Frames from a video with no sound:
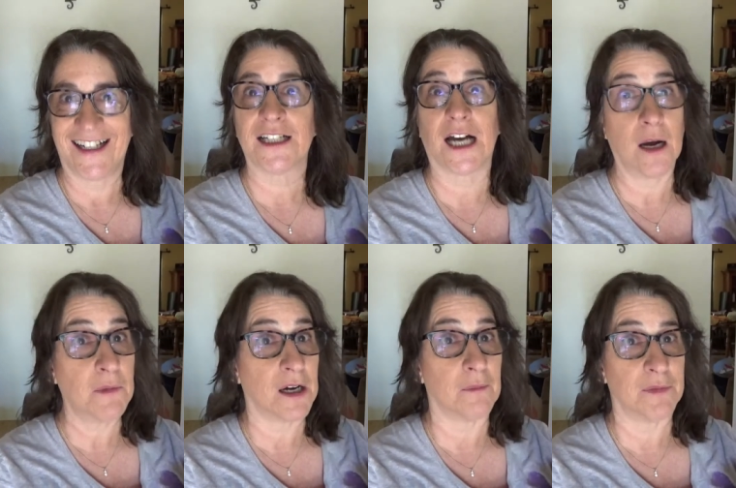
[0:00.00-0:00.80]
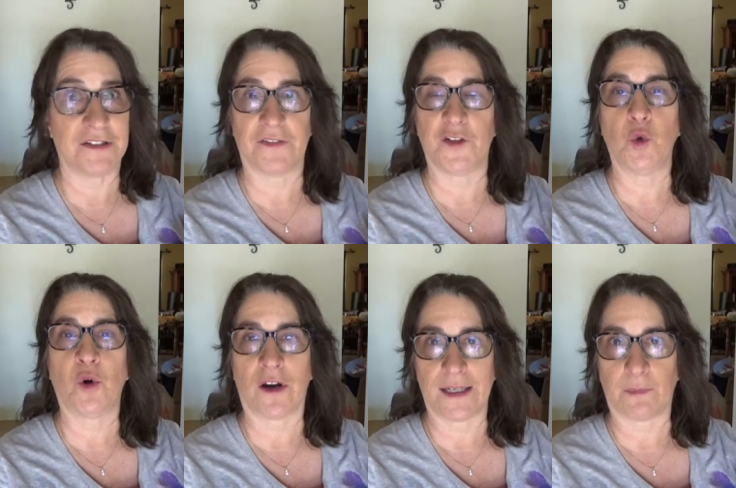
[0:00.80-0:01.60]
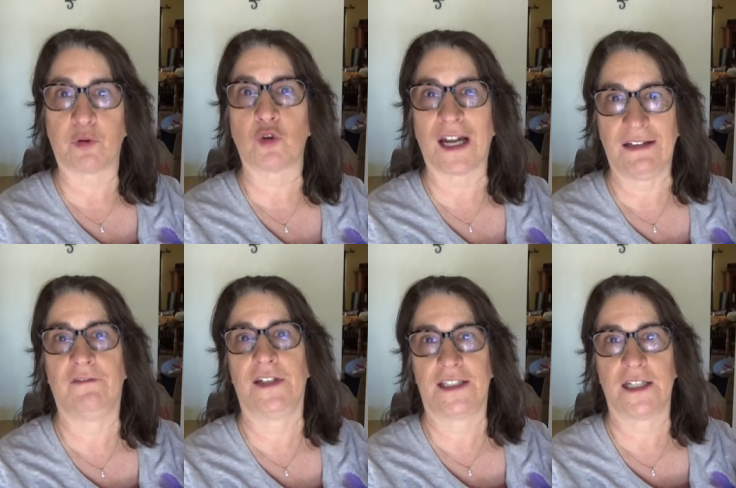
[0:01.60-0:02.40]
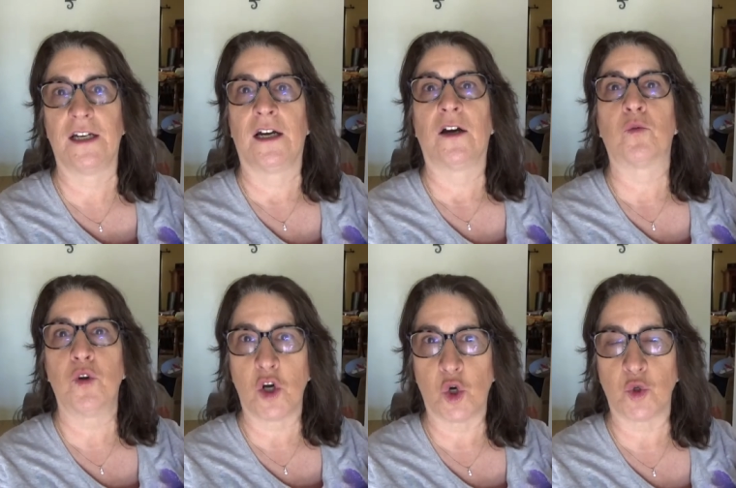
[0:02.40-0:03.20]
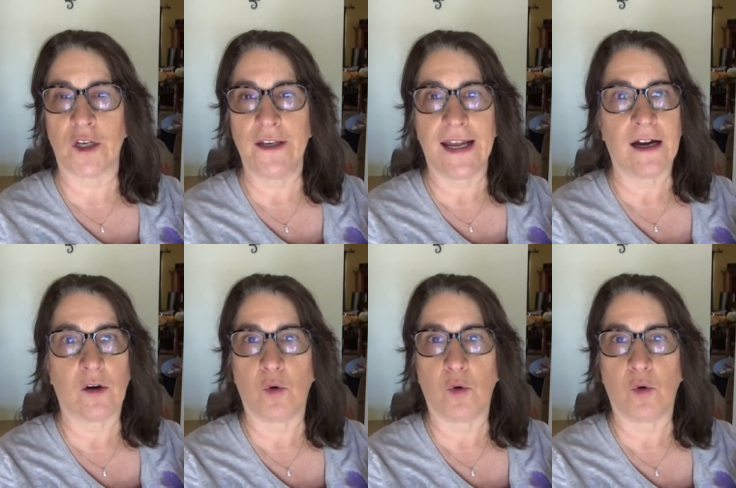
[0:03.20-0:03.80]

come up is if you are on a private road. Now,